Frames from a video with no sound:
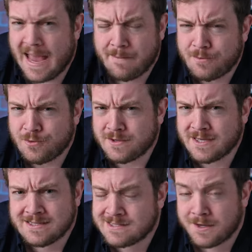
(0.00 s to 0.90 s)
Apple
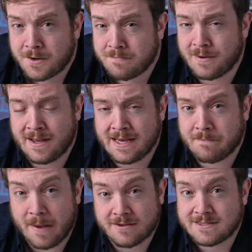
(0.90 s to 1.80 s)
consider
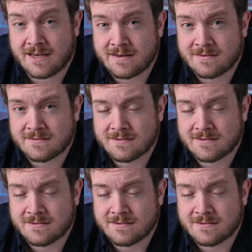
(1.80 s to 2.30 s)
buying Peloton?